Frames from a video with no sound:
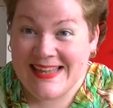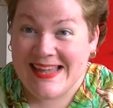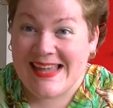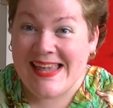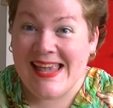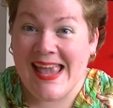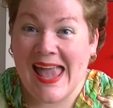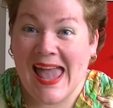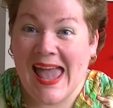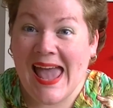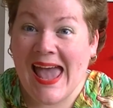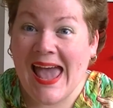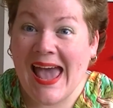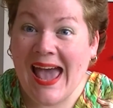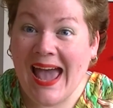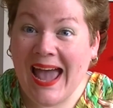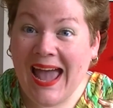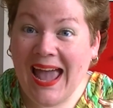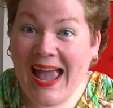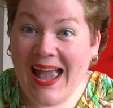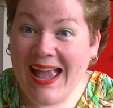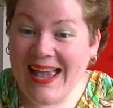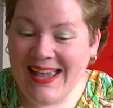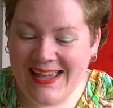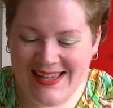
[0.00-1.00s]

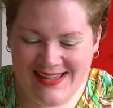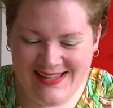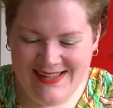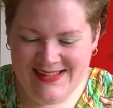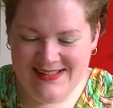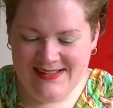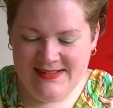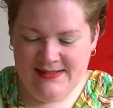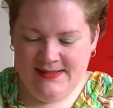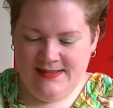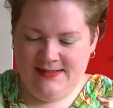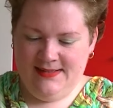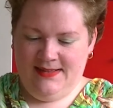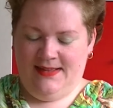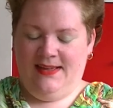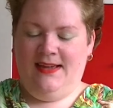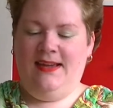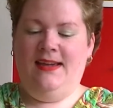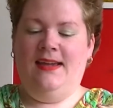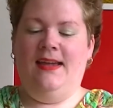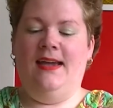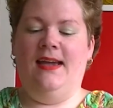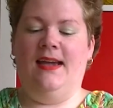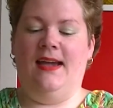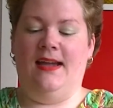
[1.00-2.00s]
Yay!
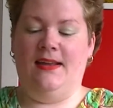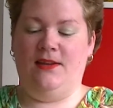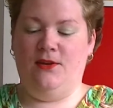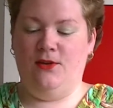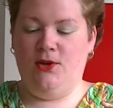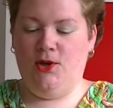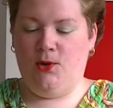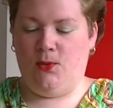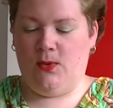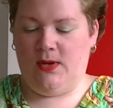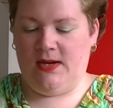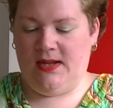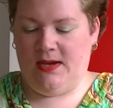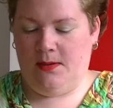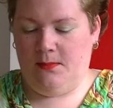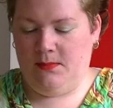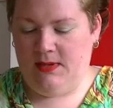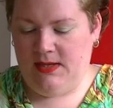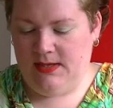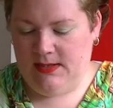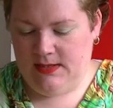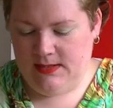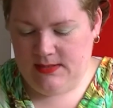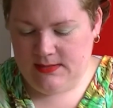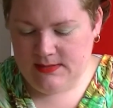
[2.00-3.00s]
And you know what that
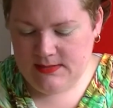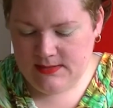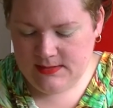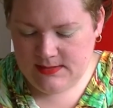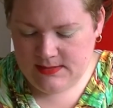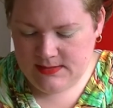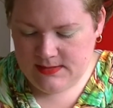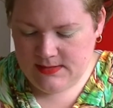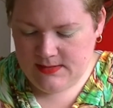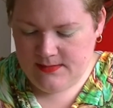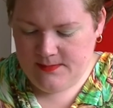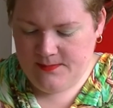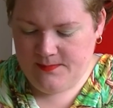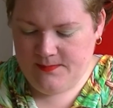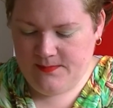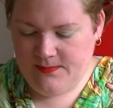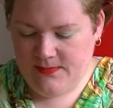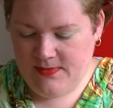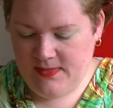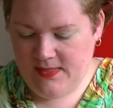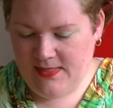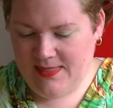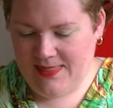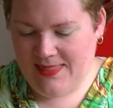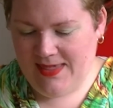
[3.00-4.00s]
means.
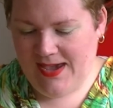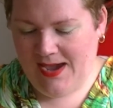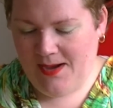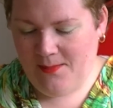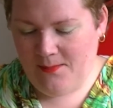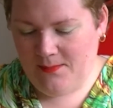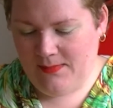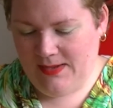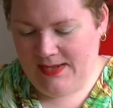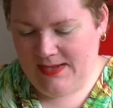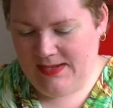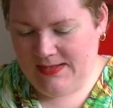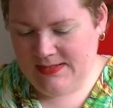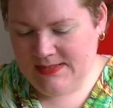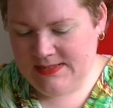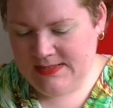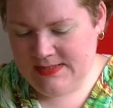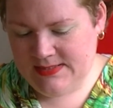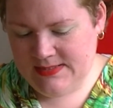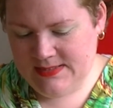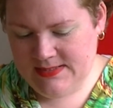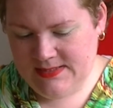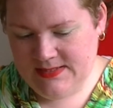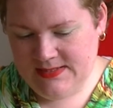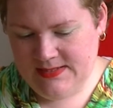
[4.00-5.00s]
That
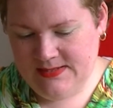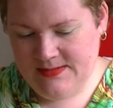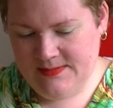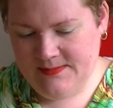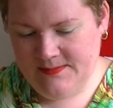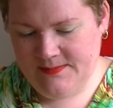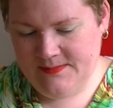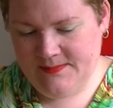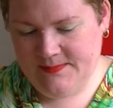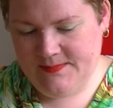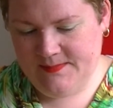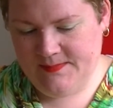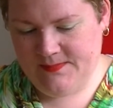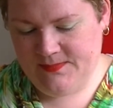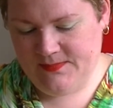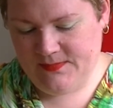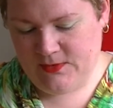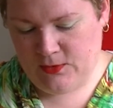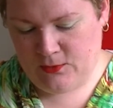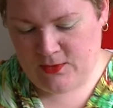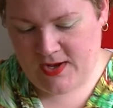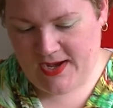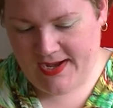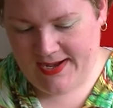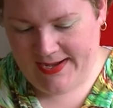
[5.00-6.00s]
means
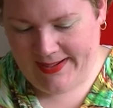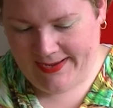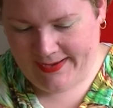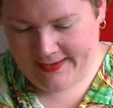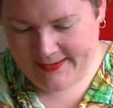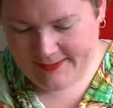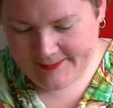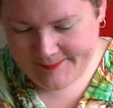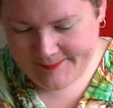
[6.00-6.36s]
crinkling.